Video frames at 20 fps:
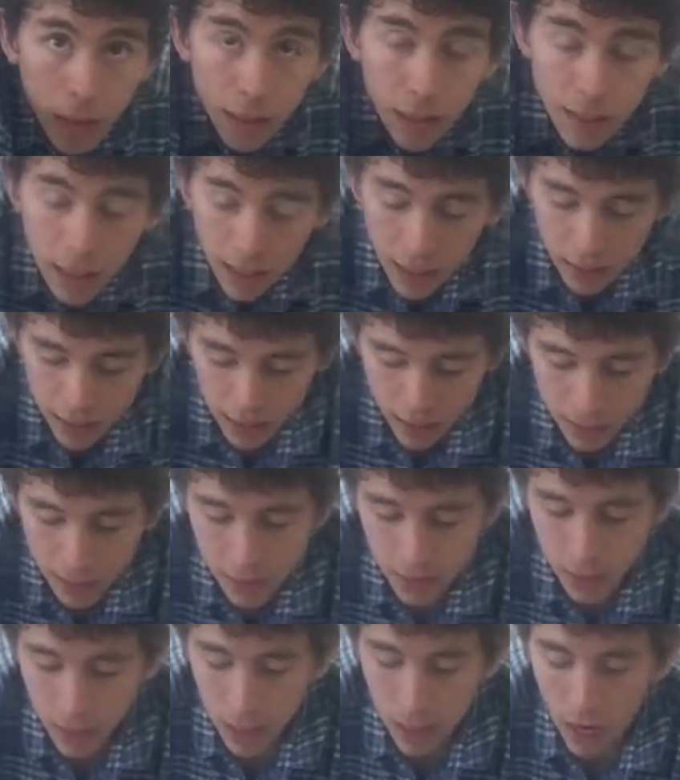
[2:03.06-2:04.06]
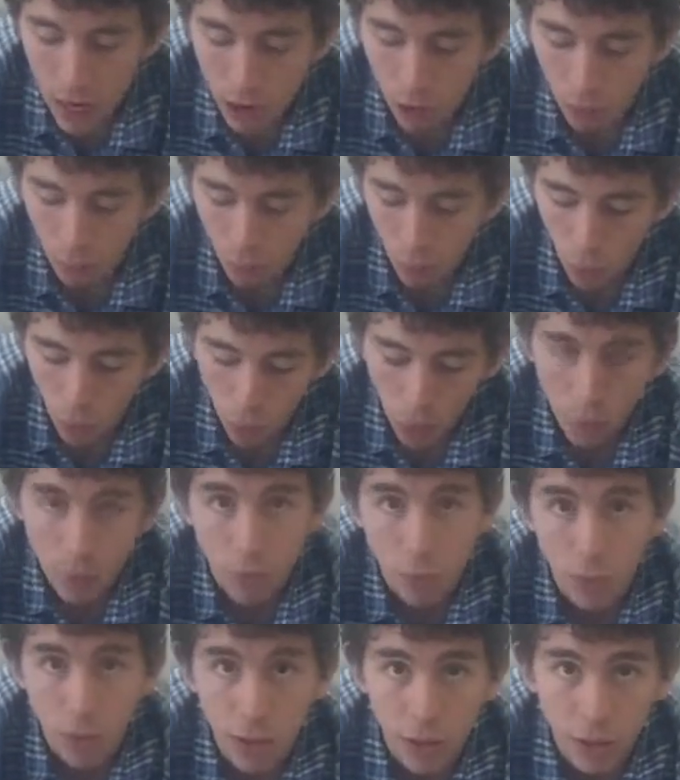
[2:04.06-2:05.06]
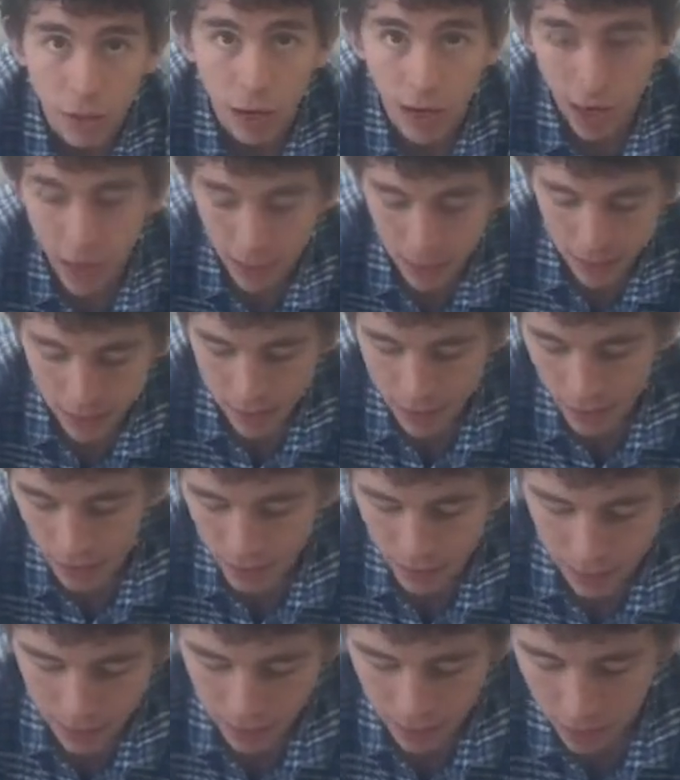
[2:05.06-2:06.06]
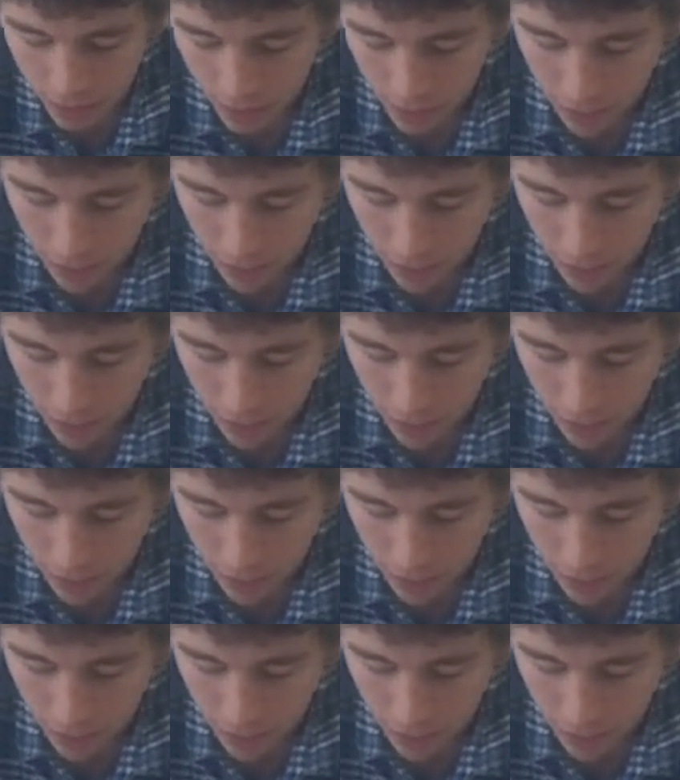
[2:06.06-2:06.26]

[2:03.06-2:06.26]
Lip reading: take this and roll it between your hands until you